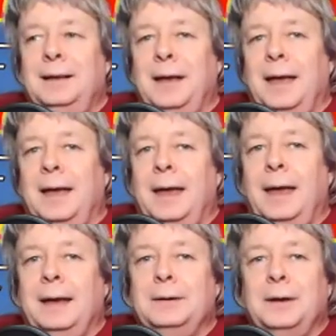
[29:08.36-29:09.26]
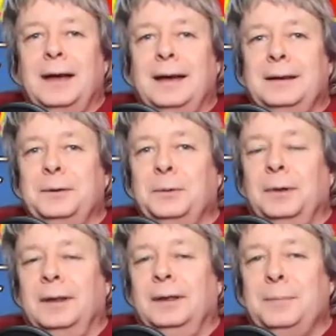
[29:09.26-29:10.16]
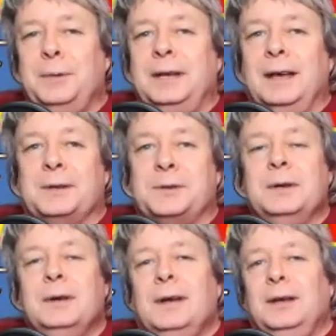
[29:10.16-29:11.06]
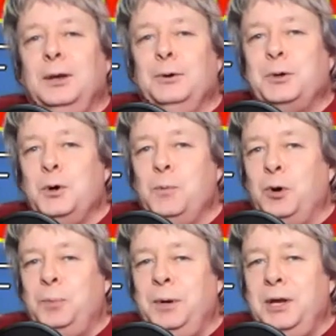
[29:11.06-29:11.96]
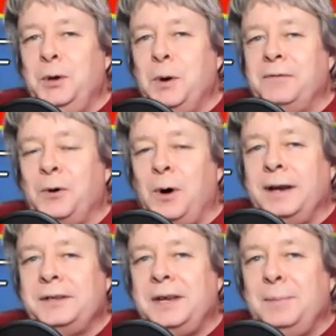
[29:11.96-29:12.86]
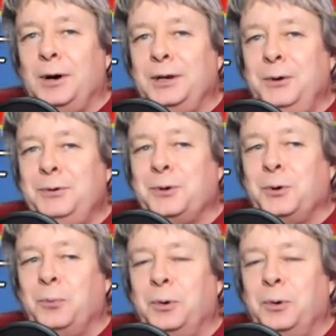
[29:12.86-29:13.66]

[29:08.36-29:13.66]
and let me guess, YouTube would be UFO iTeam on YouTube.